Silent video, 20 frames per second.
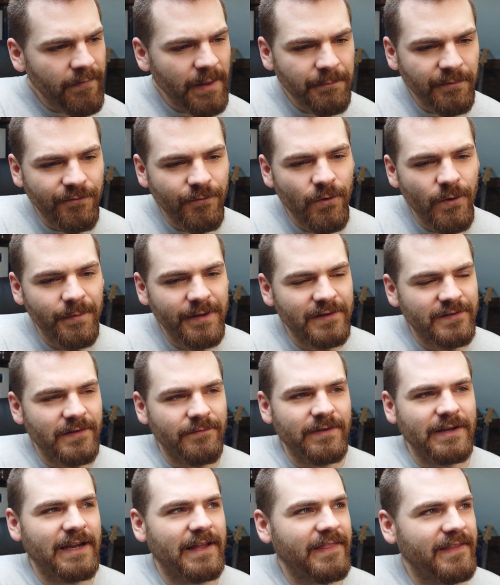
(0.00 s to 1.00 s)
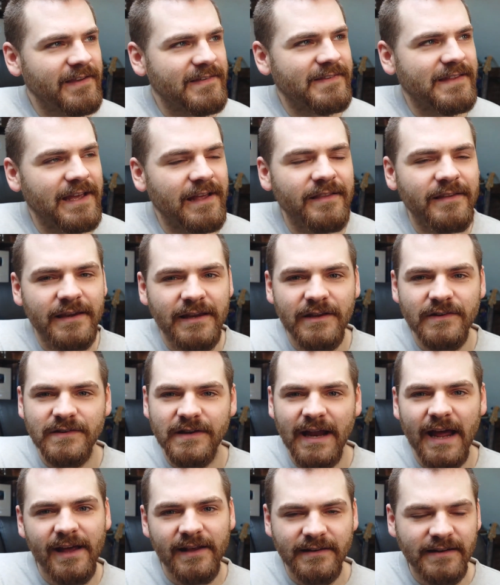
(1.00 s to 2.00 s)
And performing something like this, the
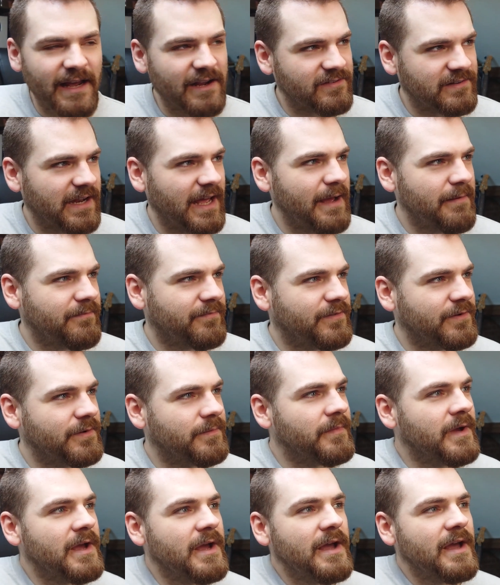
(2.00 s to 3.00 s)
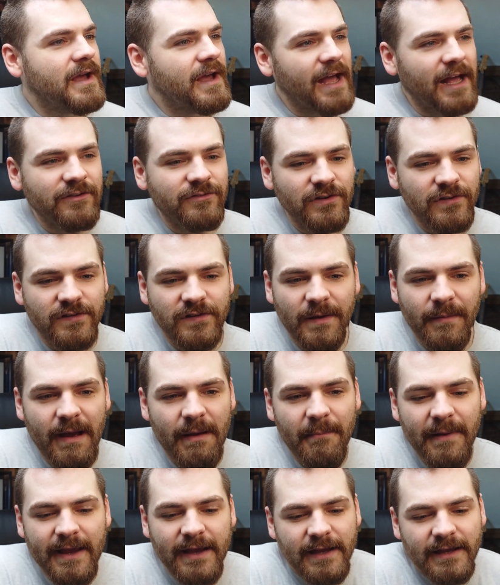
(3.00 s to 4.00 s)
Indonesian national anthem, and just
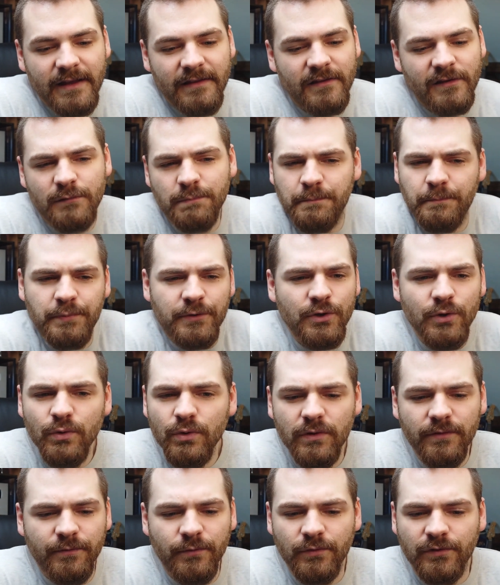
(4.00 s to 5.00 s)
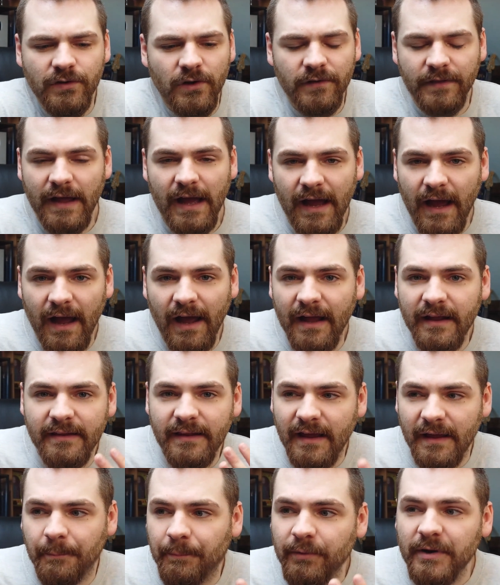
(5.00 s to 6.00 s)
somehow making it this beautiful song that
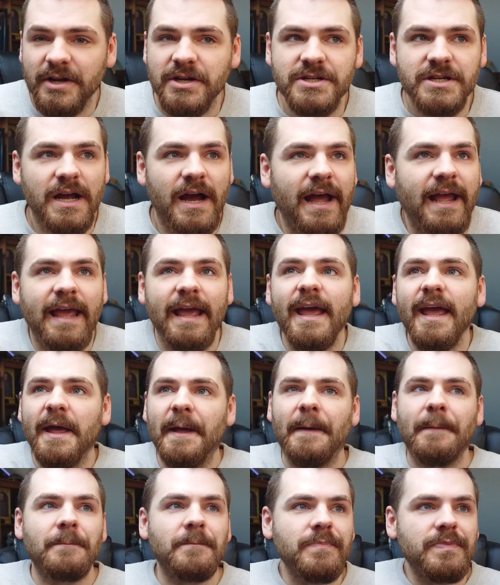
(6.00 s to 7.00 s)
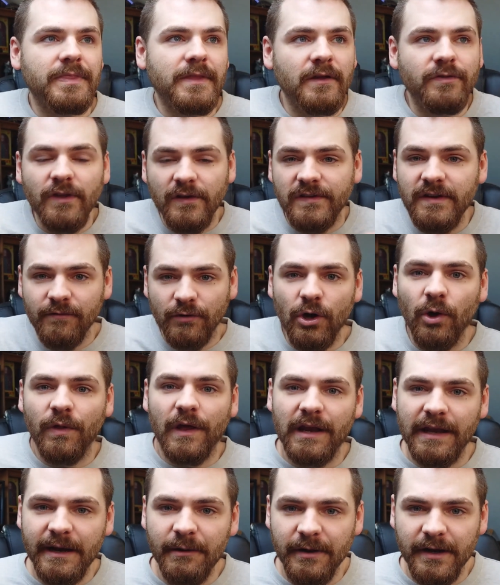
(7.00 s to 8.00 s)
a British guy here, it doesn't even know
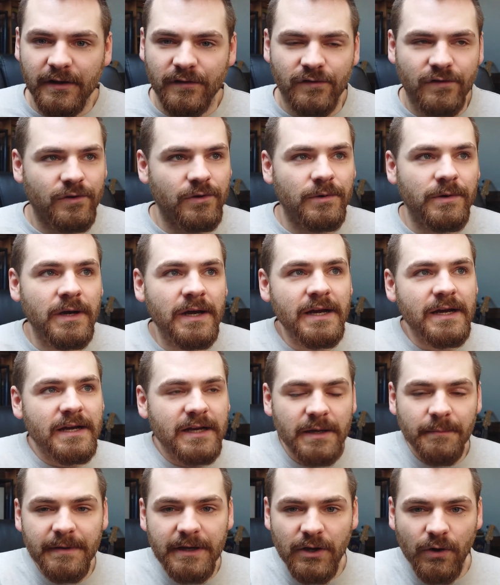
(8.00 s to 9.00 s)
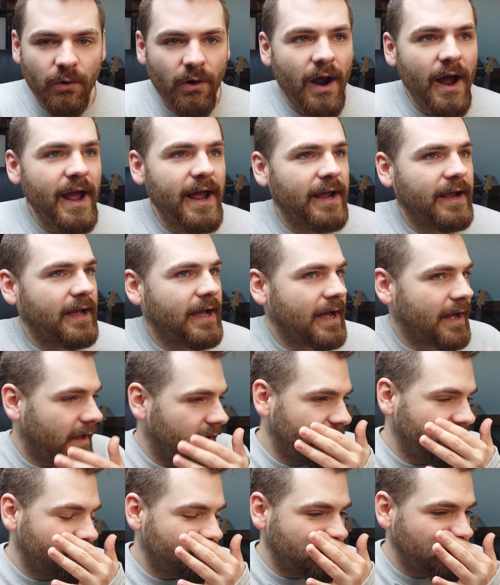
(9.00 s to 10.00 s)
the lyrics to, can be crying at.
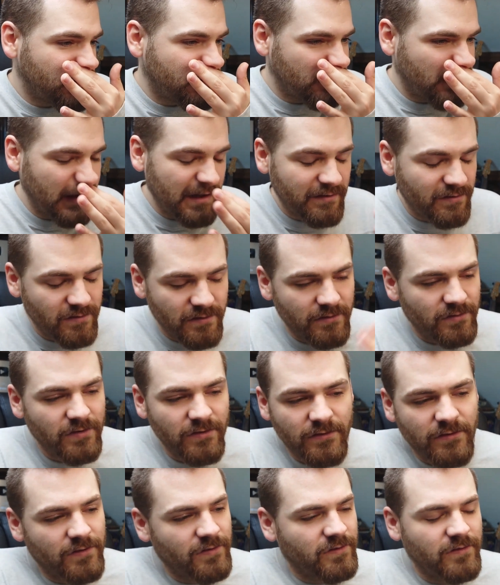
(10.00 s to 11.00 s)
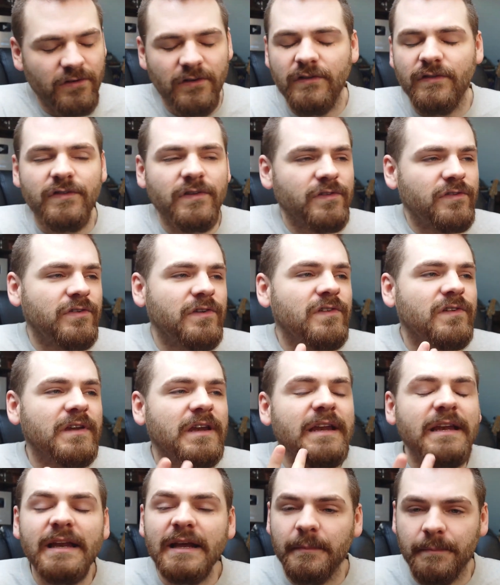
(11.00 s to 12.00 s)
She's
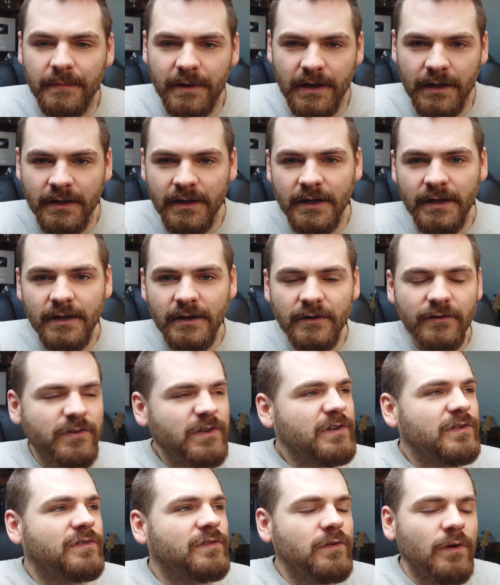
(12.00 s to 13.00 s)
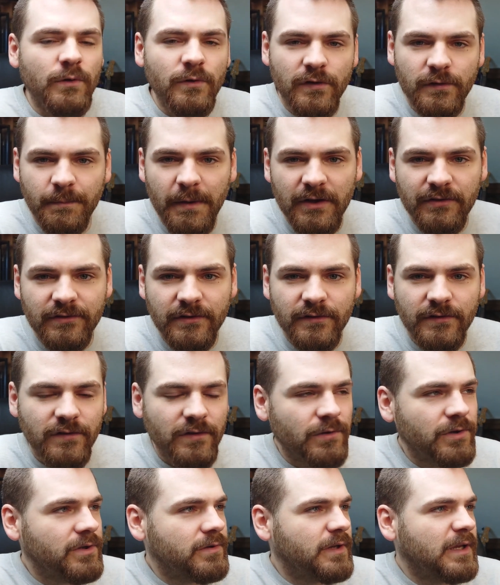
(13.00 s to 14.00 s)
an enigma. She is so special and
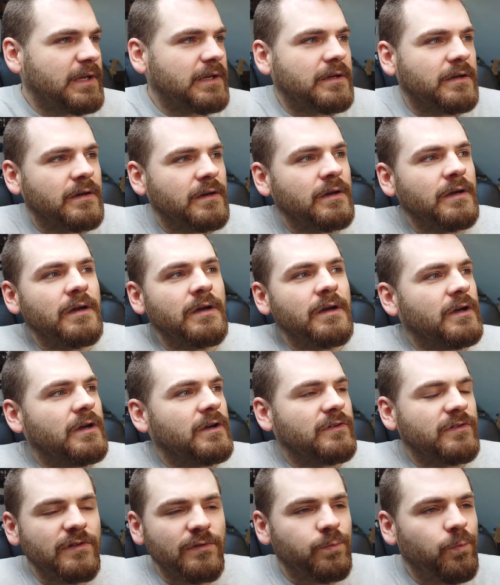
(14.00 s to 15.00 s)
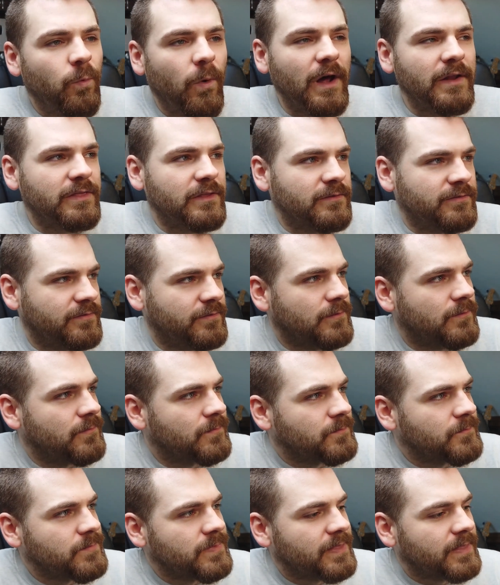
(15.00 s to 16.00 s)
so unique. She's wonderful.
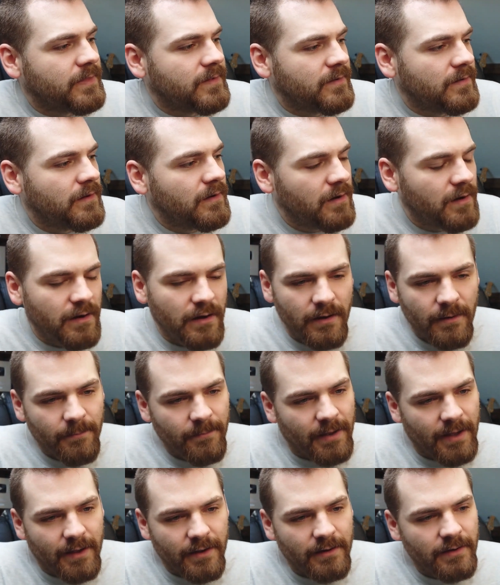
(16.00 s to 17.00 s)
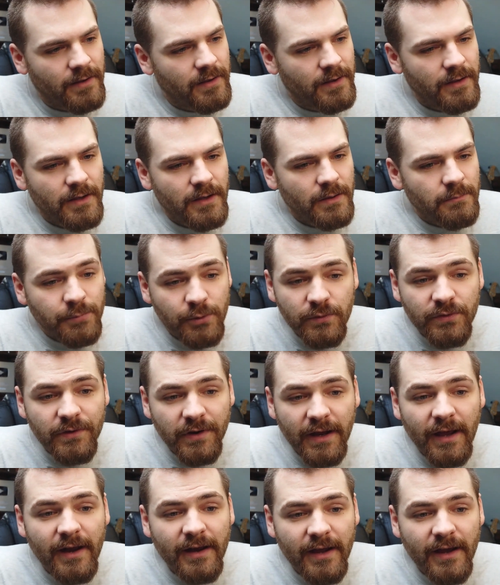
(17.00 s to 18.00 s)
Oh man.
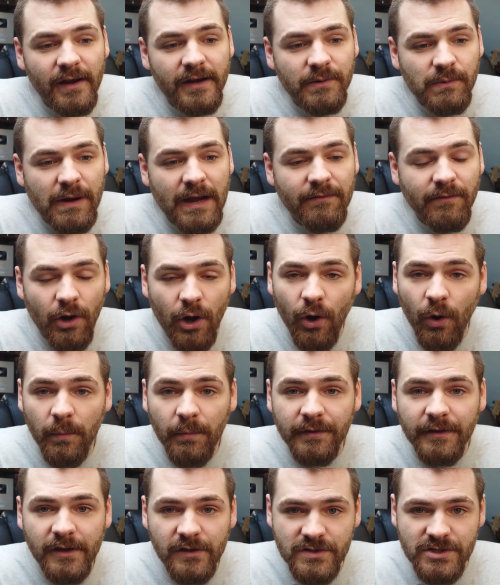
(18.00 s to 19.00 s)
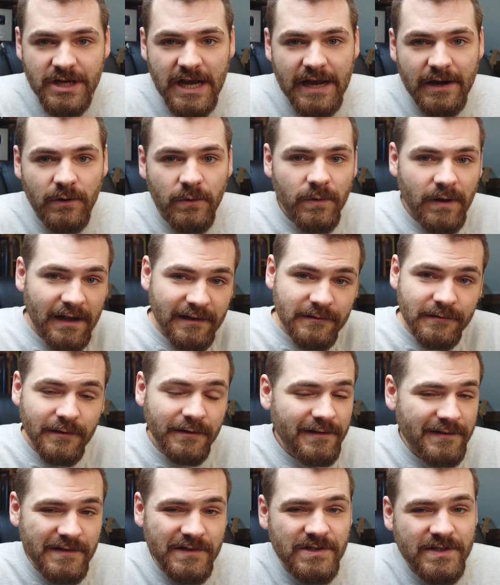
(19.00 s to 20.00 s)
Putri Ariani will have a home on this channel as
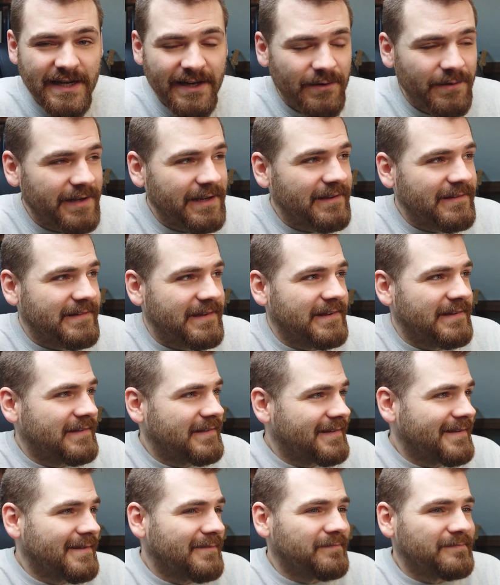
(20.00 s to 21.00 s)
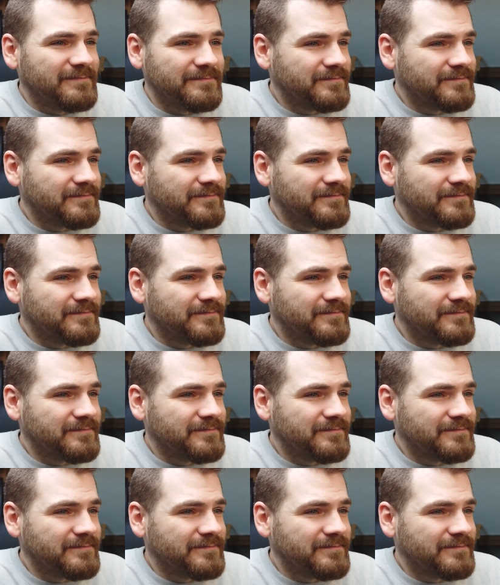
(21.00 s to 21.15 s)
long as this channel exists.